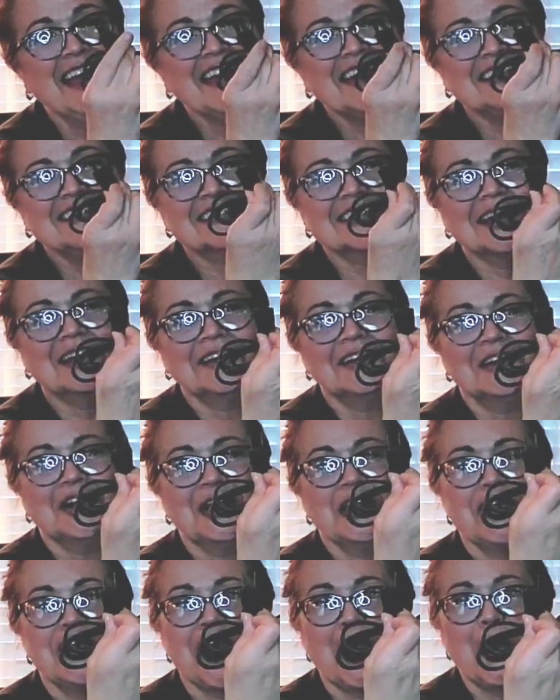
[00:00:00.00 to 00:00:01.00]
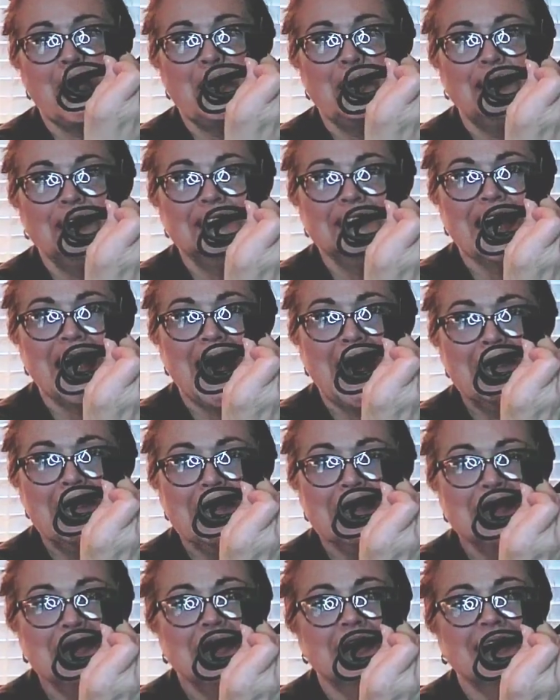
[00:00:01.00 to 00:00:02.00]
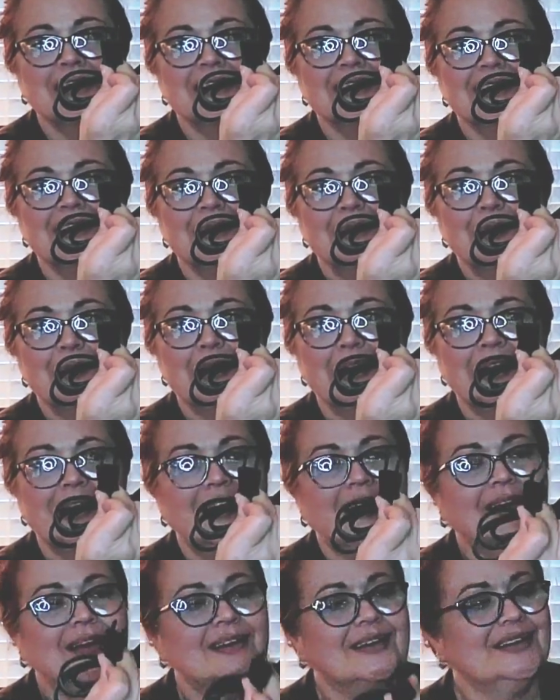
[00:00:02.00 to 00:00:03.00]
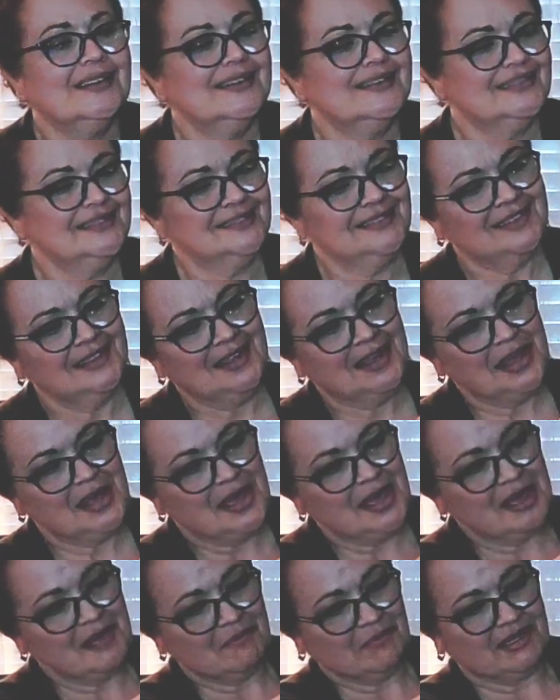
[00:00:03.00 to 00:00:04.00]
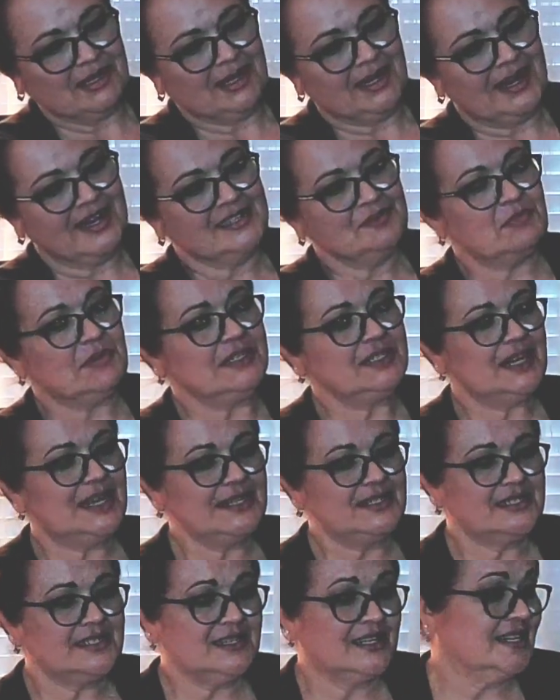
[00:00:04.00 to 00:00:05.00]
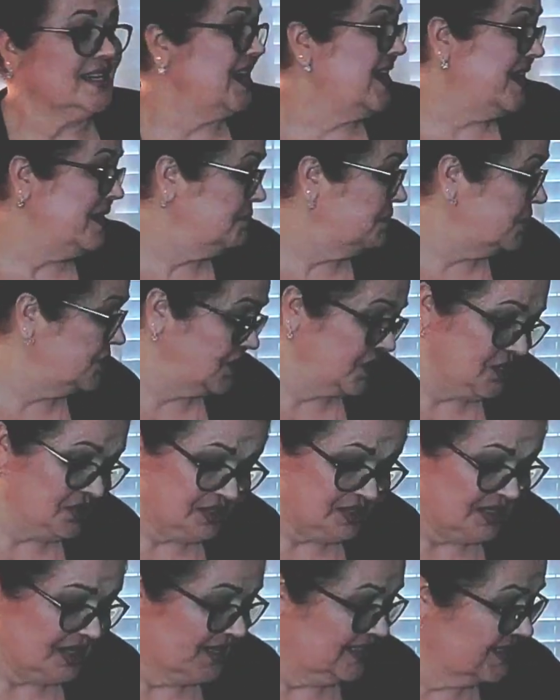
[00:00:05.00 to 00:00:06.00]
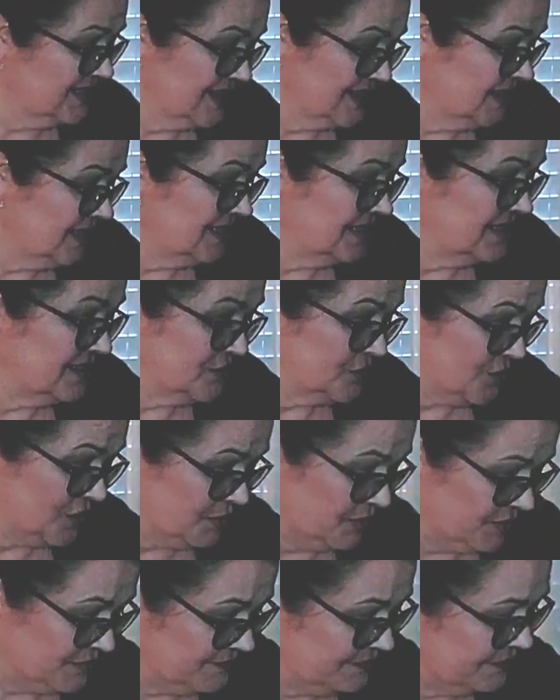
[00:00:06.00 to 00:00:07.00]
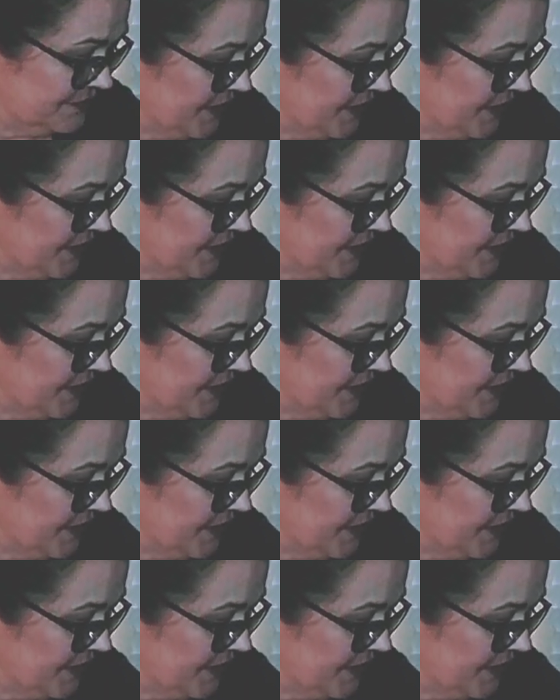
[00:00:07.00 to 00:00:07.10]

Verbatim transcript: it's got an old-timey looking little plug. But it has been tested, and I am going to use it because I think it's adorable.